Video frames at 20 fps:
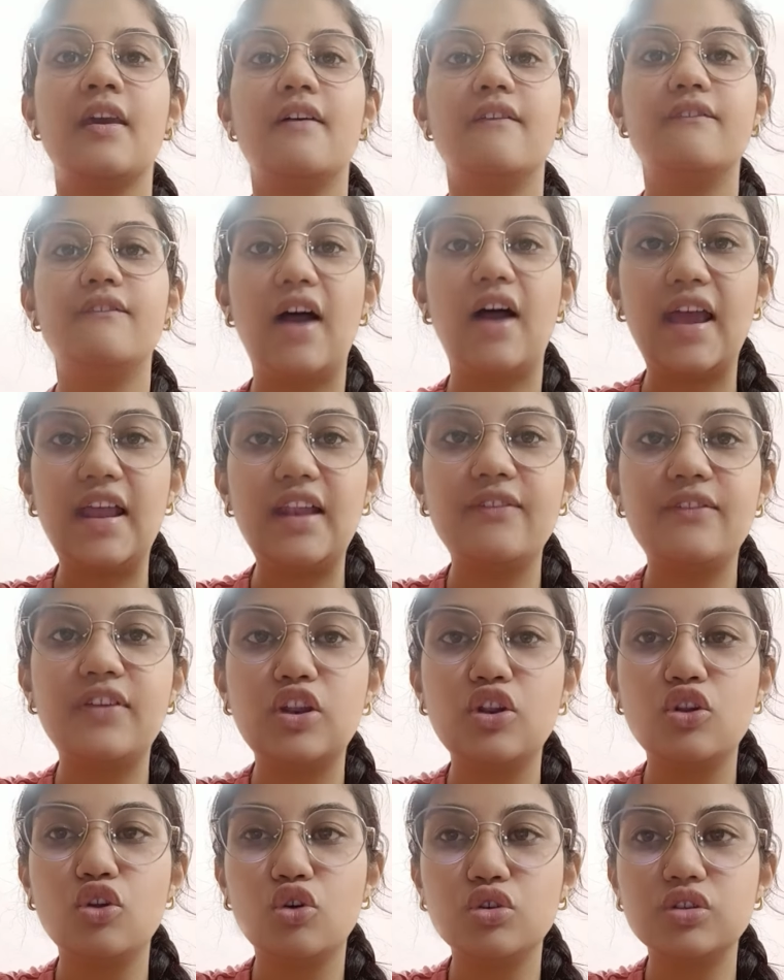While we
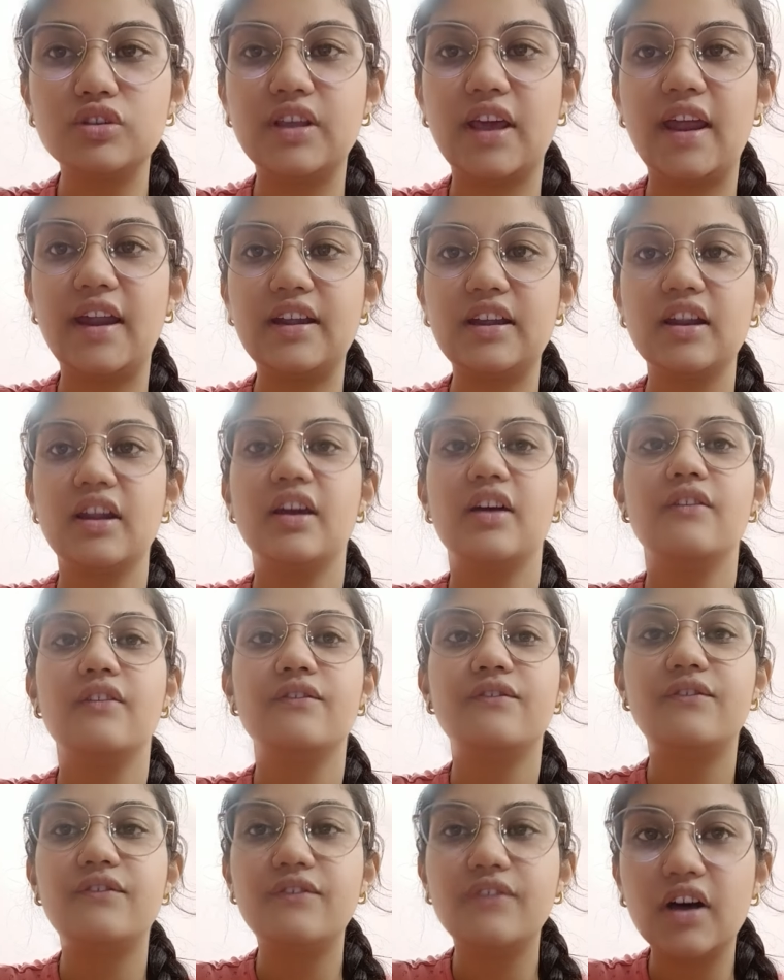know that
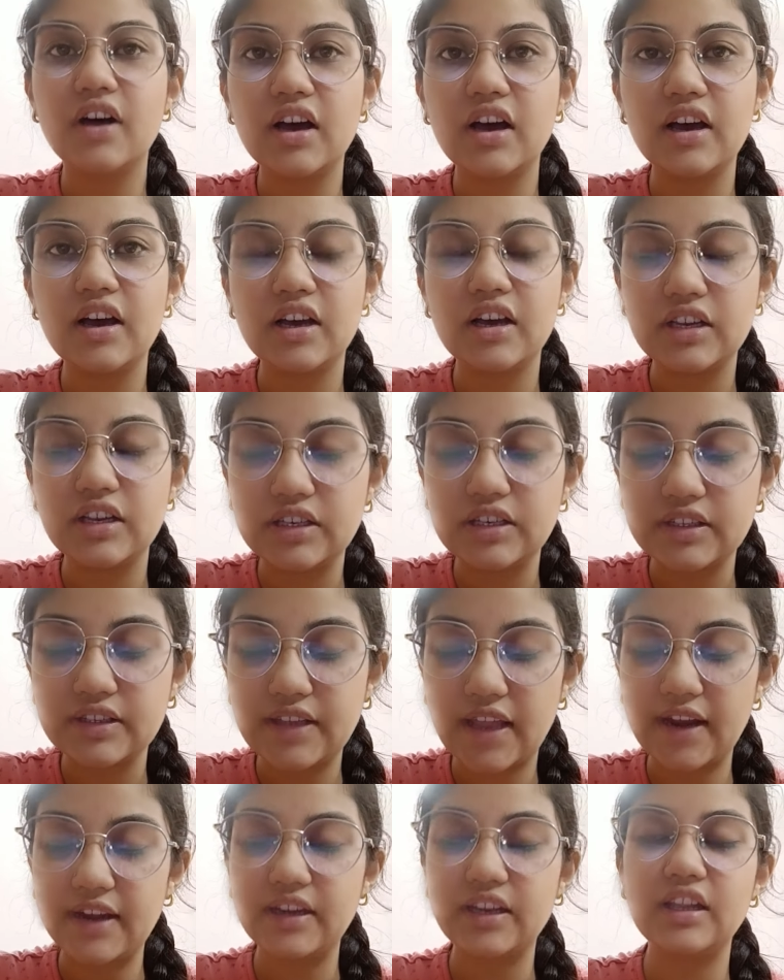
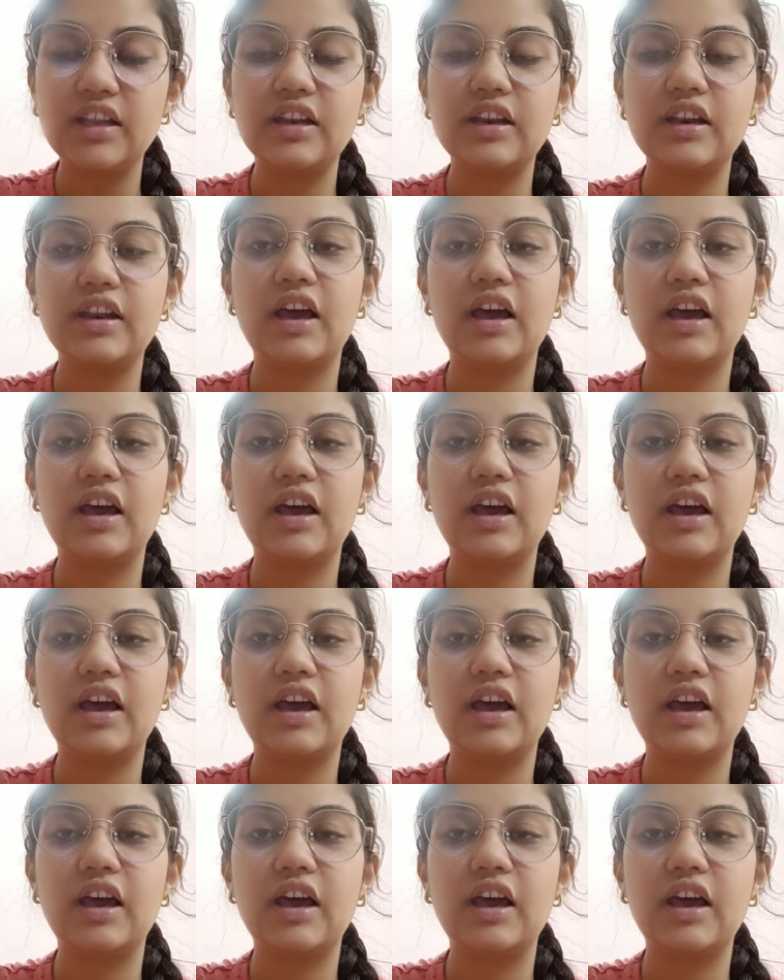the